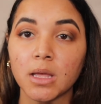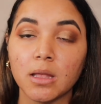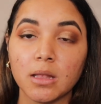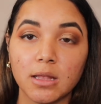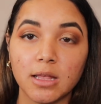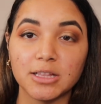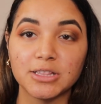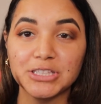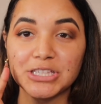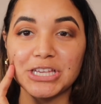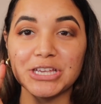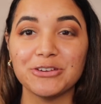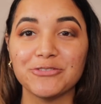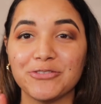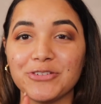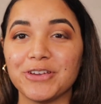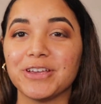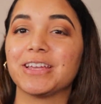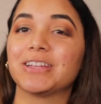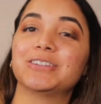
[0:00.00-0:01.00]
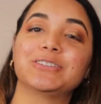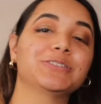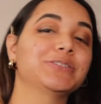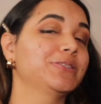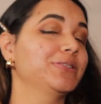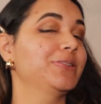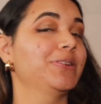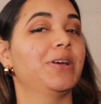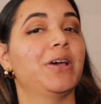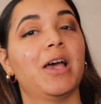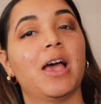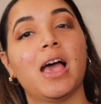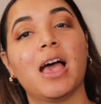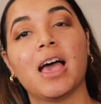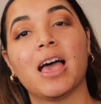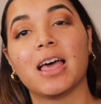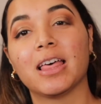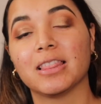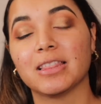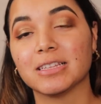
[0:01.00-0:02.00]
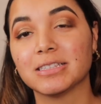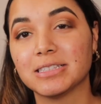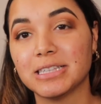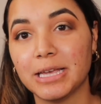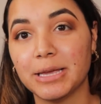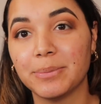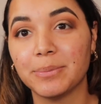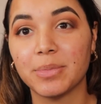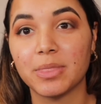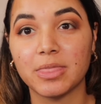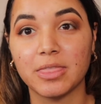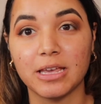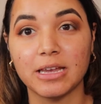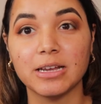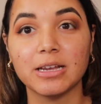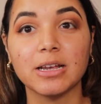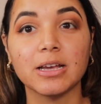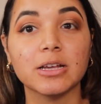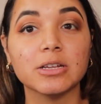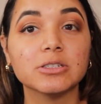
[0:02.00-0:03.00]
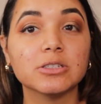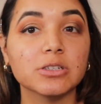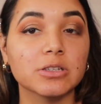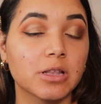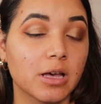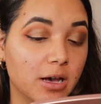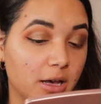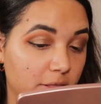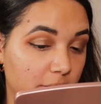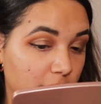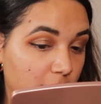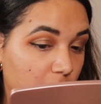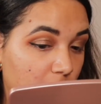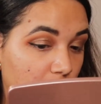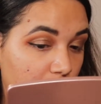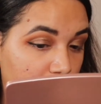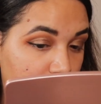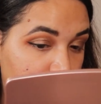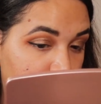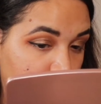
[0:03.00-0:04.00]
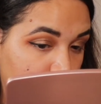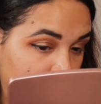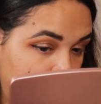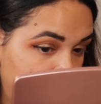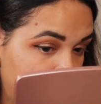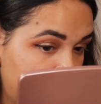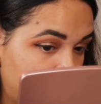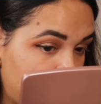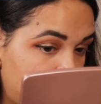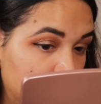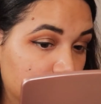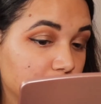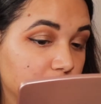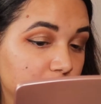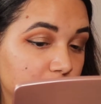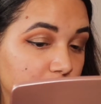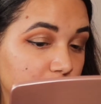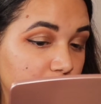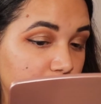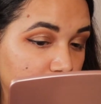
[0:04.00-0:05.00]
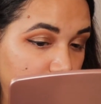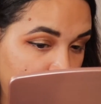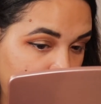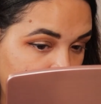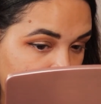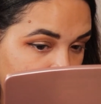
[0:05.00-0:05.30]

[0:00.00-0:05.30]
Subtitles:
Let's see if we could do the same thing to the other eye, but that turned out